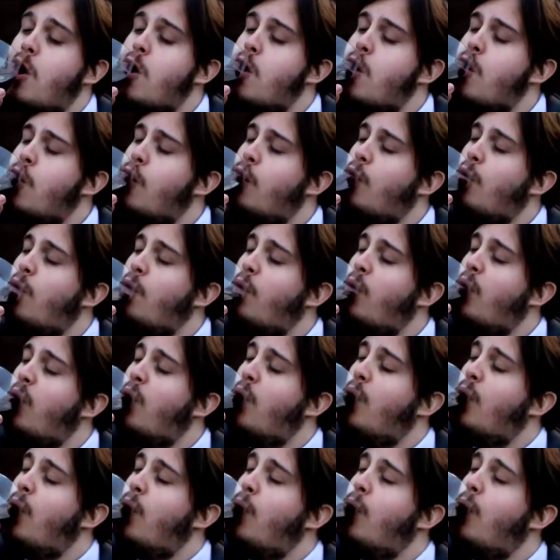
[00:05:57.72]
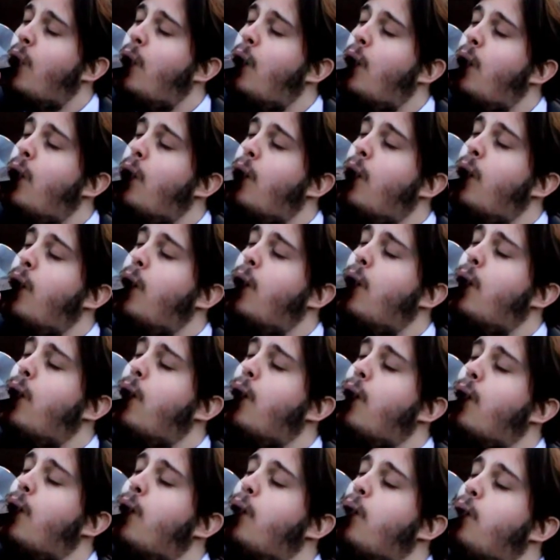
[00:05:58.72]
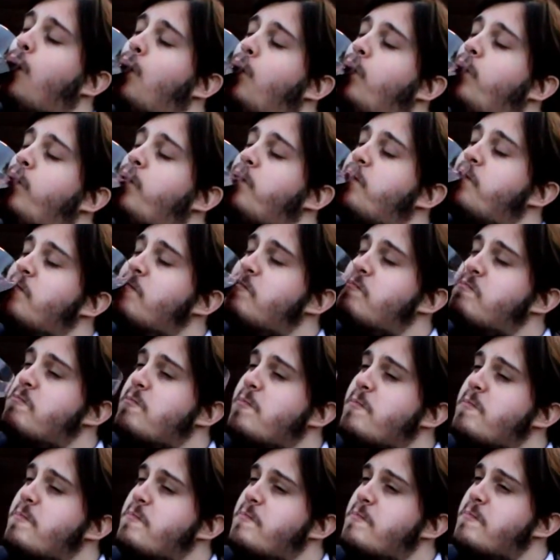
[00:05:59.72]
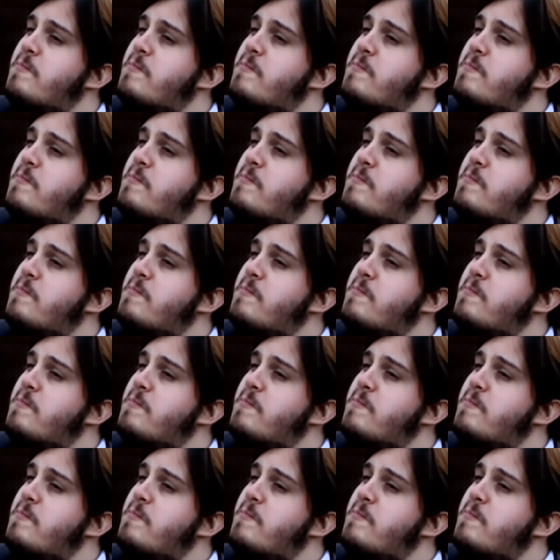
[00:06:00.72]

(silence)